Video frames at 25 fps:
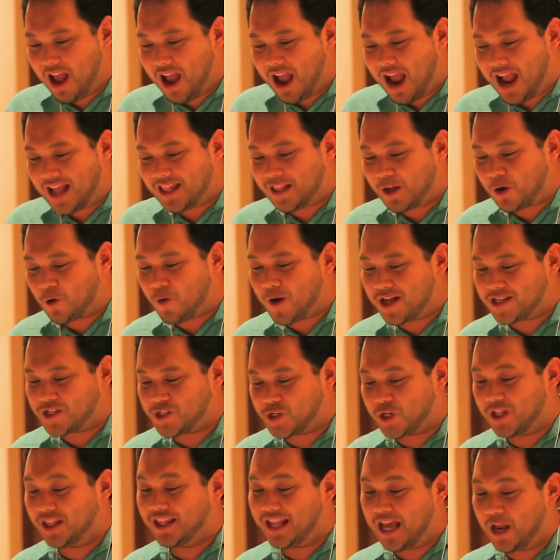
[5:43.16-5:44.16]
And the
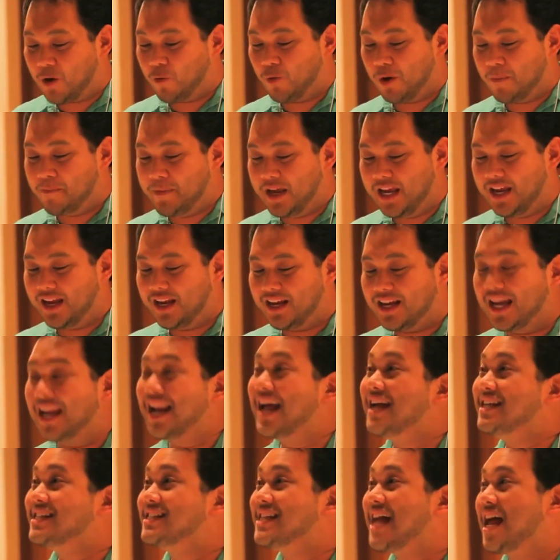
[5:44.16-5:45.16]
question then will be, can
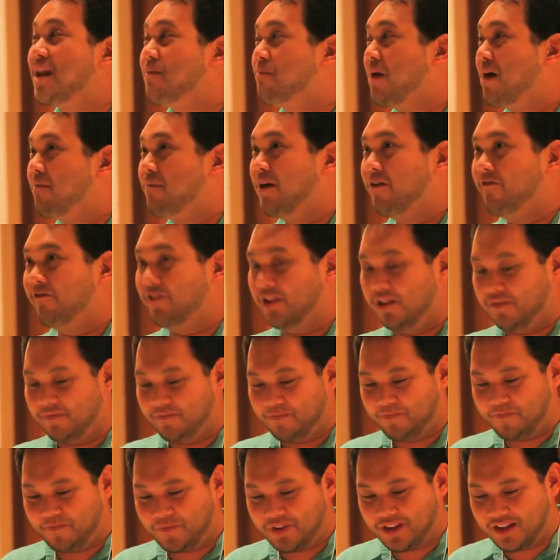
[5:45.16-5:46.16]
I stand by my film?
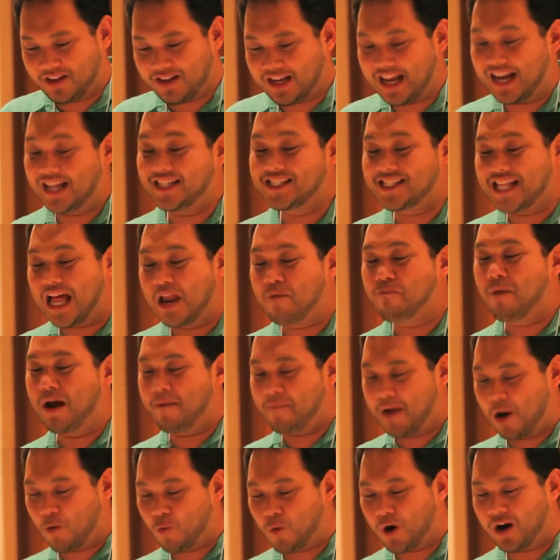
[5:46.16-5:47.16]
Can I stand by
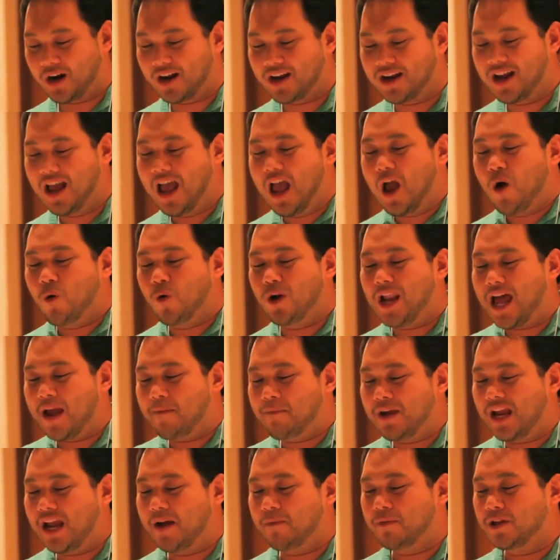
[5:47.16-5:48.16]
my work? Will I
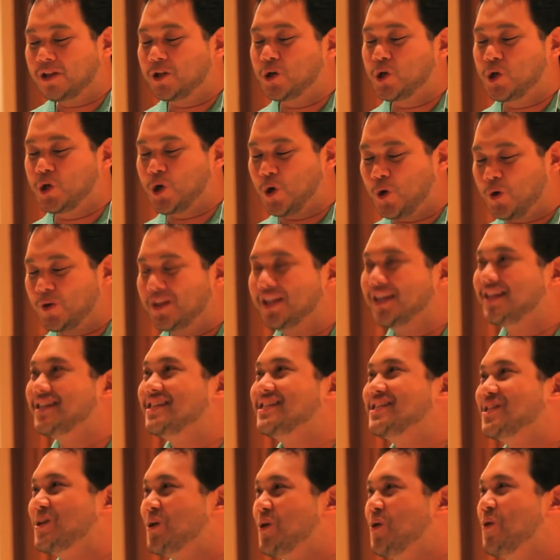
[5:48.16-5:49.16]
be able to show
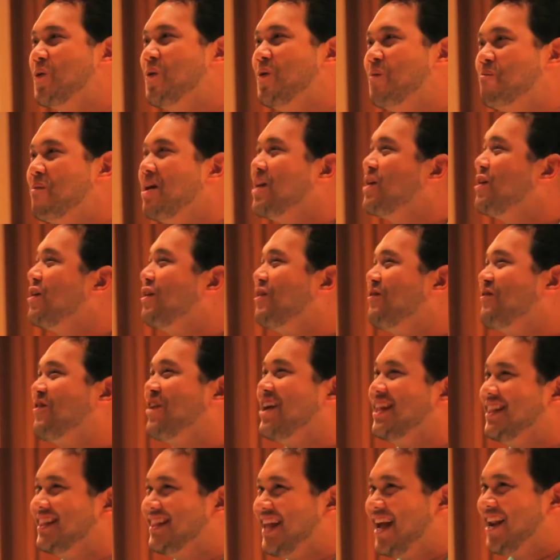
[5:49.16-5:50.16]
this to my
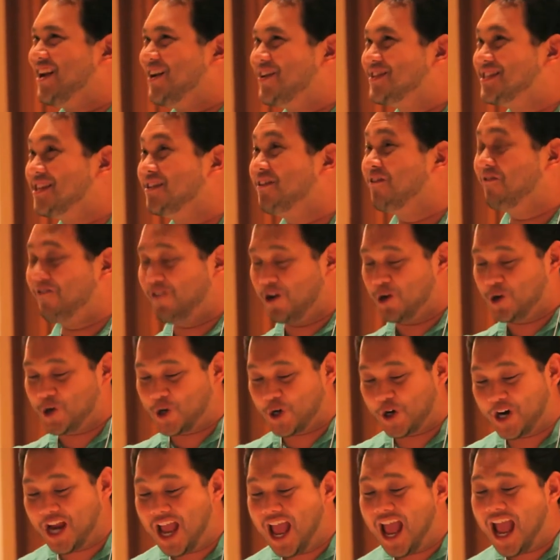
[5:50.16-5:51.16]
girlfriend 10 years in the
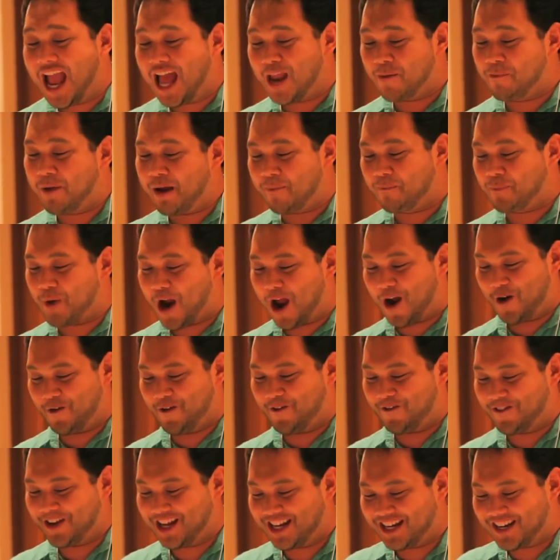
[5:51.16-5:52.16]
future and be proud
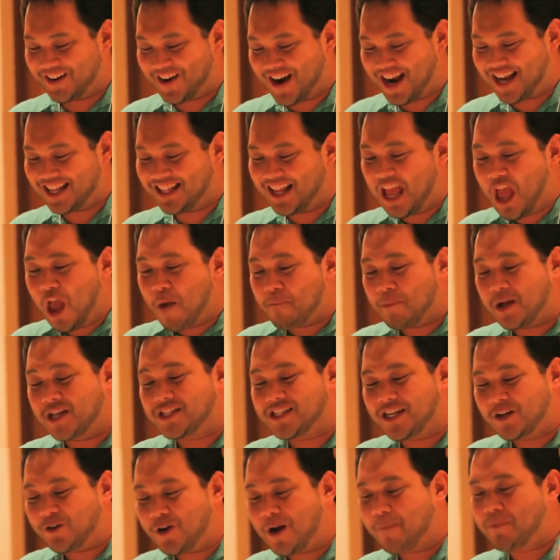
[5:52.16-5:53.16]
of it, right? Because
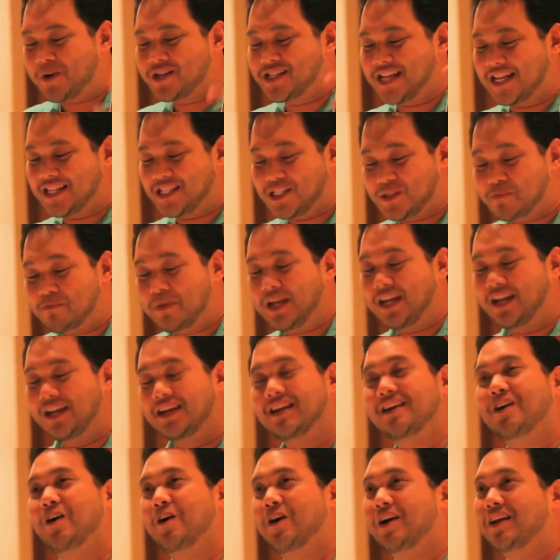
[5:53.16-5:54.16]
it represents me,
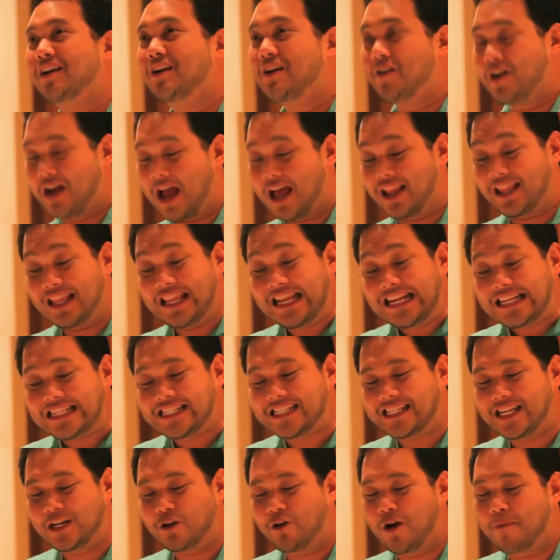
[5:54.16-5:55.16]
or it, at
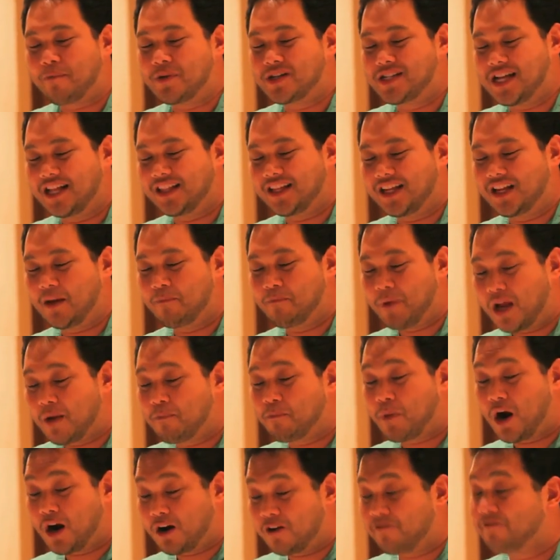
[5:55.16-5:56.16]
least it represented a big
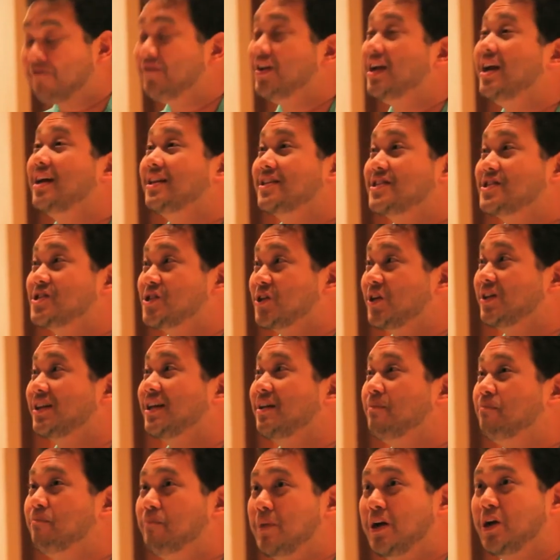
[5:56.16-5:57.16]
part of me at a
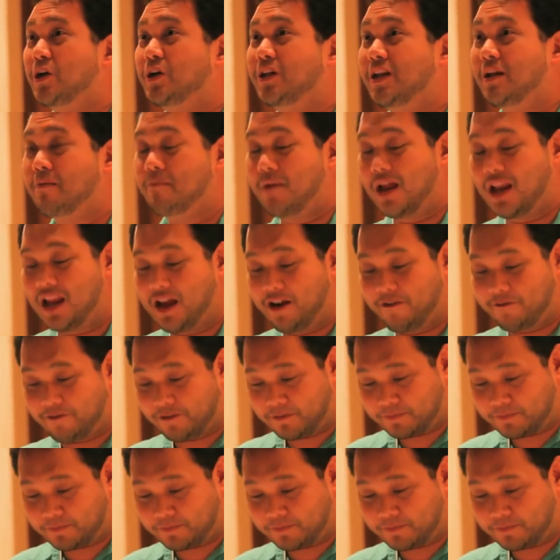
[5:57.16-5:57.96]
certain period in my life.